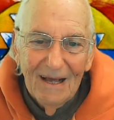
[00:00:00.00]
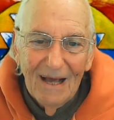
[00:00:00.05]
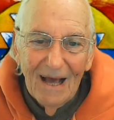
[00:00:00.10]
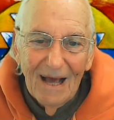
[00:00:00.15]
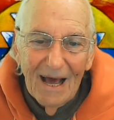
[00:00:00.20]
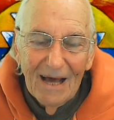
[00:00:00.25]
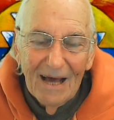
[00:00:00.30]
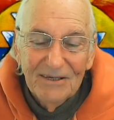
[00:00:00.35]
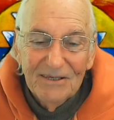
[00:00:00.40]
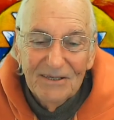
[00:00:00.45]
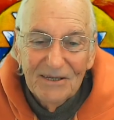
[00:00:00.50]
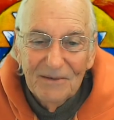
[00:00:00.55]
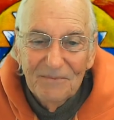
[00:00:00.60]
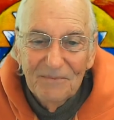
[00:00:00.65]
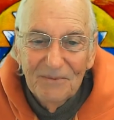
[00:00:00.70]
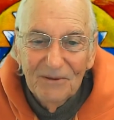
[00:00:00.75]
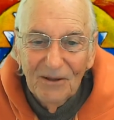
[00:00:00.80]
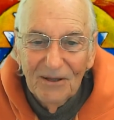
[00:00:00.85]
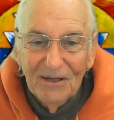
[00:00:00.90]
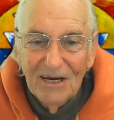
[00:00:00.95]
has the
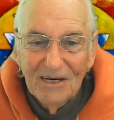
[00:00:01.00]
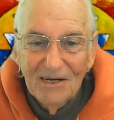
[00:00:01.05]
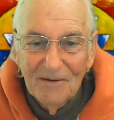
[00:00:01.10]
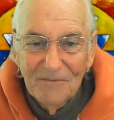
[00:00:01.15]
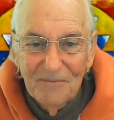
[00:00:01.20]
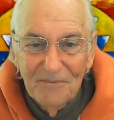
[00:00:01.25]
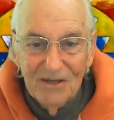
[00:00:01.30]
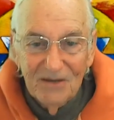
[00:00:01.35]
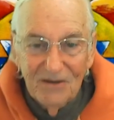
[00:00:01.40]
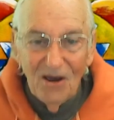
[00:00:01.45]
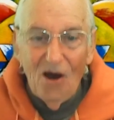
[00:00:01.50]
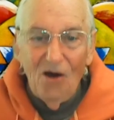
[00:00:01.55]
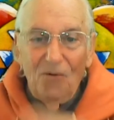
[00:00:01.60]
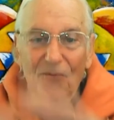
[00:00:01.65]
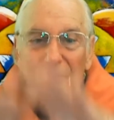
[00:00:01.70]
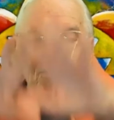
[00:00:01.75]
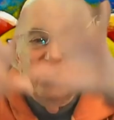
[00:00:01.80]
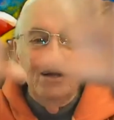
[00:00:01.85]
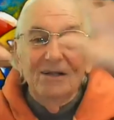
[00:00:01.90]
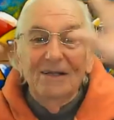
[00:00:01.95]
ability to be a
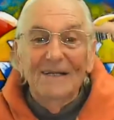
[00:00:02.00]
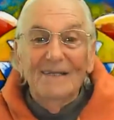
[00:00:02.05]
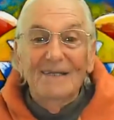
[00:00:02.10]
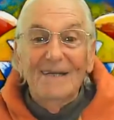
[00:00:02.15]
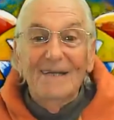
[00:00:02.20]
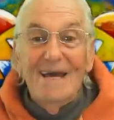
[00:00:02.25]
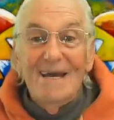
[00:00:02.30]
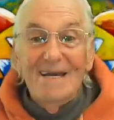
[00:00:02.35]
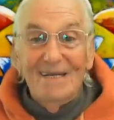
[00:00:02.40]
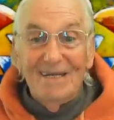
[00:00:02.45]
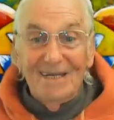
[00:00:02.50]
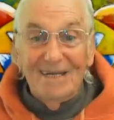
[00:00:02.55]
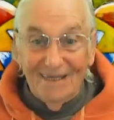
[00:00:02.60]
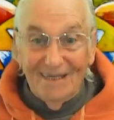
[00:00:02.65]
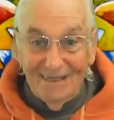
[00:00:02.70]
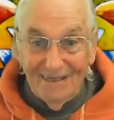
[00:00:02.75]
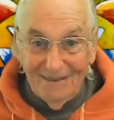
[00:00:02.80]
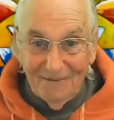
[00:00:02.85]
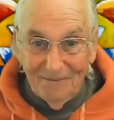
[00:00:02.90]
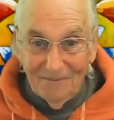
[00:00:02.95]
realization
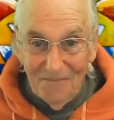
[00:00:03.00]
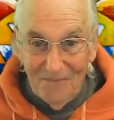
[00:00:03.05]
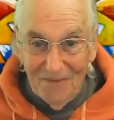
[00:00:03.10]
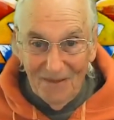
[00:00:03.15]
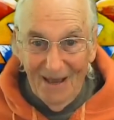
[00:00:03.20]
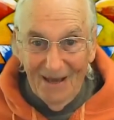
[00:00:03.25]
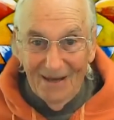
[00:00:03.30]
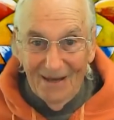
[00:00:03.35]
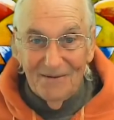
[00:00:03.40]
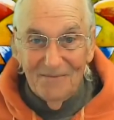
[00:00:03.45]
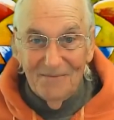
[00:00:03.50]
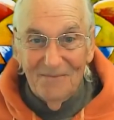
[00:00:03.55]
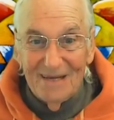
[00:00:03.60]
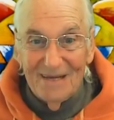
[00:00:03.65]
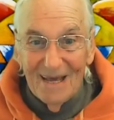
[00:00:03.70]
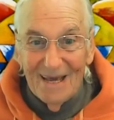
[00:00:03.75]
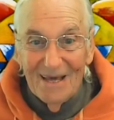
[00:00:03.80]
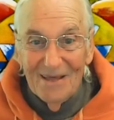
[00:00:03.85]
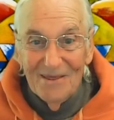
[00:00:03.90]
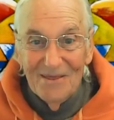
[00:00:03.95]
and to be
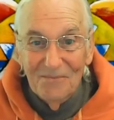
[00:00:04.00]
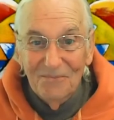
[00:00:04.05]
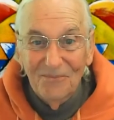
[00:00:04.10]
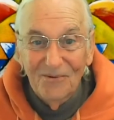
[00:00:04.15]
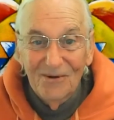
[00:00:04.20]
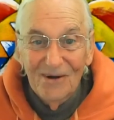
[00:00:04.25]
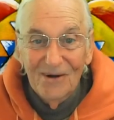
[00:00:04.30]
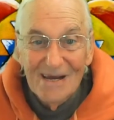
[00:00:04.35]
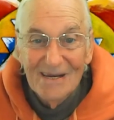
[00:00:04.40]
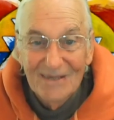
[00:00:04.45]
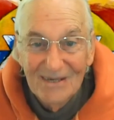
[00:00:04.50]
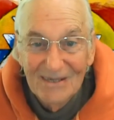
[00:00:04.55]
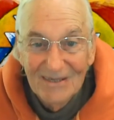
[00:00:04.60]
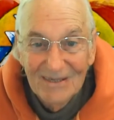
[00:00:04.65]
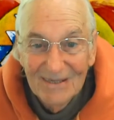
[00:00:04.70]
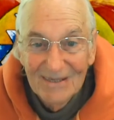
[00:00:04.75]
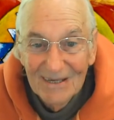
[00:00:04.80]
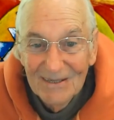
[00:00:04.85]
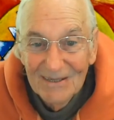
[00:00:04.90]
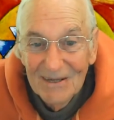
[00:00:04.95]
in the
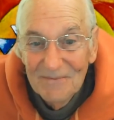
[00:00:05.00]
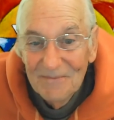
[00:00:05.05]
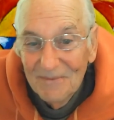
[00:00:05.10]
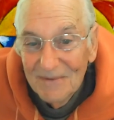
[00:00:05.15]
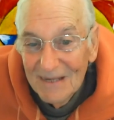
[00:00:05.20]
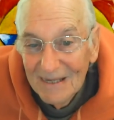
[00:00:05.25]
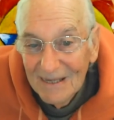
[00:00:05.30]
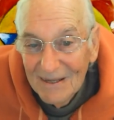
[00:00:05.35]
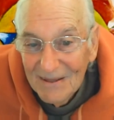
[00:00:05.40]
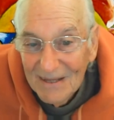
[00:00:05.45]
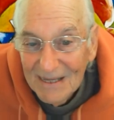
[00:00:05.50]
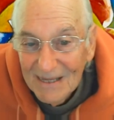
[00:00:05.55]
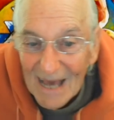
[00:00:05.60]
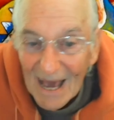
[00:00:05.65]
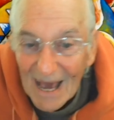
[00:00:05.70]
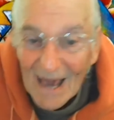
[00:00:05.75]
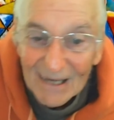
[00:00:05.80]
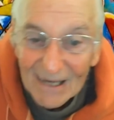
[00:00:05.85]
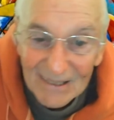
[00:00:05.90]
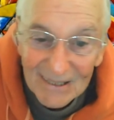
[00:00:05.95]
presence and to be in the
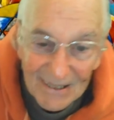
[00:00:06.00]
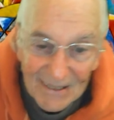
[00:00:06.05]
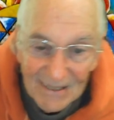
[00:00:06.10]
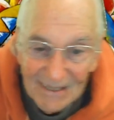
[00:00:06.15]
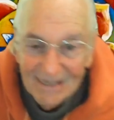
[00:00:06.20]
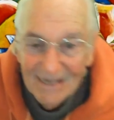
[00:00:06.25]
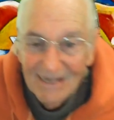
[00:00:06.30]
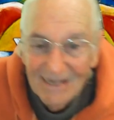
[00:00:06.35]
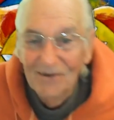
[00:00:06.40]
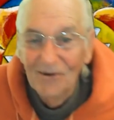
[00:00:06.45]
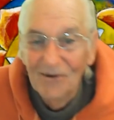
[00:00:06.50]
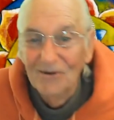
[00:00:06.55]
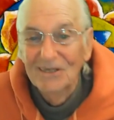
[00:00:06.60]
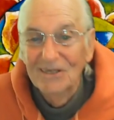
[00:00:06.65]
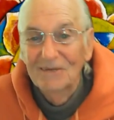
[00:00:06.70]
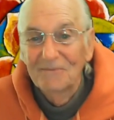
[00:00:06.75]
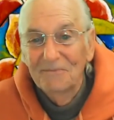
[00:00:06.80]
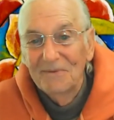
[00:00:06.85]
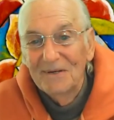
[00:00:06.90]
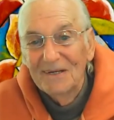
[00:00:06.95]
ecstasy, the
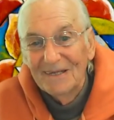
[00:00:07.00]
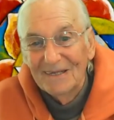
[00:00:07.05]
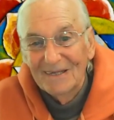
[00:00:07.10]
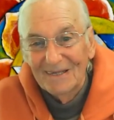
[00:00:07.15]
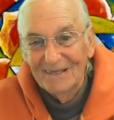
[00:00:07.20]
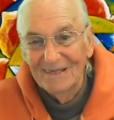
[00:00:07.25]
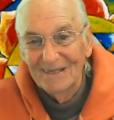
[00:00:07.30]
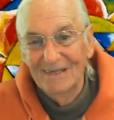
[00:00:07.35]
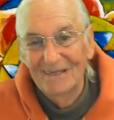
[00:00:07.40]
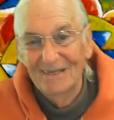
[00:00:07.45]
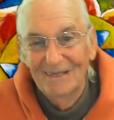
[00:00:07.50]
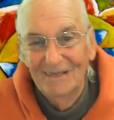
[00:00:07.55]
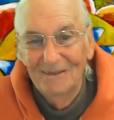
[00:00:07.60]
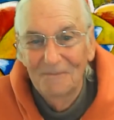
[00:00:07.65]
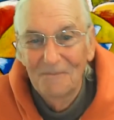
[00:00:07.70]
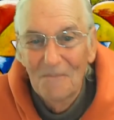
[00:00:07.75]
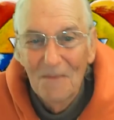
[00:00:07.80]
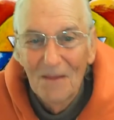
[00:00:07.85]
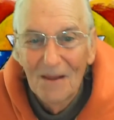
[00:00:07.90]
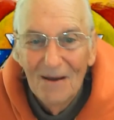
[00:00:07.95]
auspiciousness
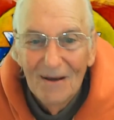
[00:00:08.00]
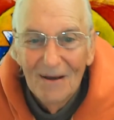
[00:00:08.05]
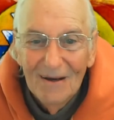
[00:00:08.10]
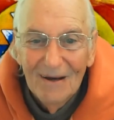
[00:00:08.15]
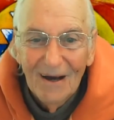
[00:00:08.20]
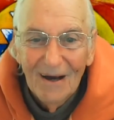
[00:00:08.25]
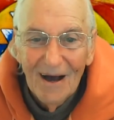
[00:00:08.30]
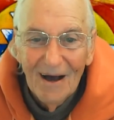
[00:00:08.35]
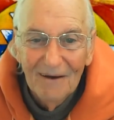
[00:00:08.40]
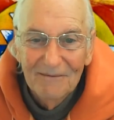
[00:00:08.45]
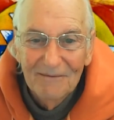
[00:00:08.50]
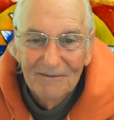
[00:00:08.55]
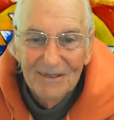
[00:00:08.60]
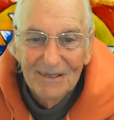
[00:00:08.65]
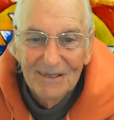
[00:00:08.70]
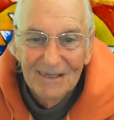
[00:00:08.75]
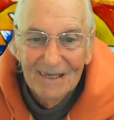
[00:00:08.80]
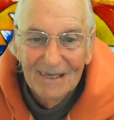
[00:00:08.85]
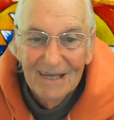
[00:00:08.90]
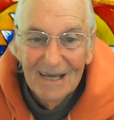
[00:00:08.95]
of this
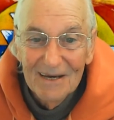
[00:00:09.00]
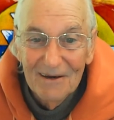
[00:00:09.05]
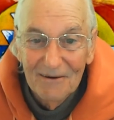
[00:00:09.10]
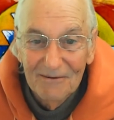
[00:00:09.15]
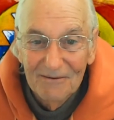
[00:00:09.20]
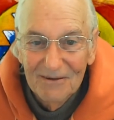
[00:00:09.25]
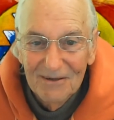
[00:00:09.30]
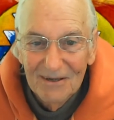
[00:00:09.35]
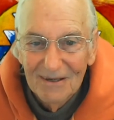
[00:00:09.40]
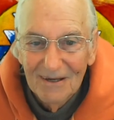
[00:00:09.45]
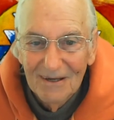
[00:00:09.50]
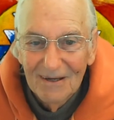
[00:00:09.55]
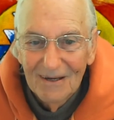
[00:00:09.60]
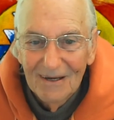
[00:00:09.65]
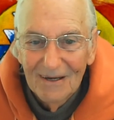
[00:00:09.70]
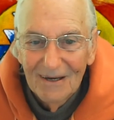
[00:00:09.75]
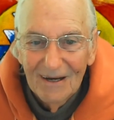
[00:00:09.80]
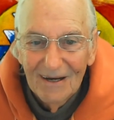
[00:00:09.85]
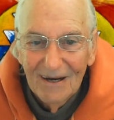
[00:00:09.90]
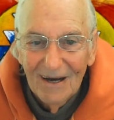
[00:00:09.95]
gift
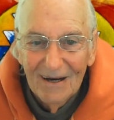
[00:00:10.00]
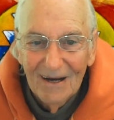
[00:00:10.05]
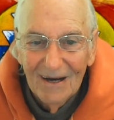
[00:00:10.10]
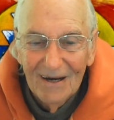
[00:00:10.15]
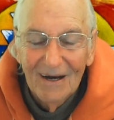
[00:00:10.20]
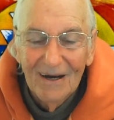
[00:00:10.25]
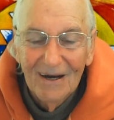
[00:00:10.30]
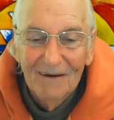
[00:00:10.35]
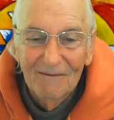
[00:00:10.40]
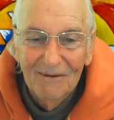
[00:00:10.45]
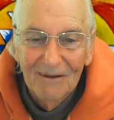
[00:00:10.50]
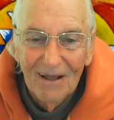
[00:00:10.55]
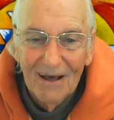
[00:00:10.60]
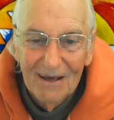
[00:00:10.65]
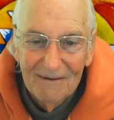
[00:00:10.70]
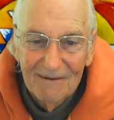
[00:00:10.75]
of life.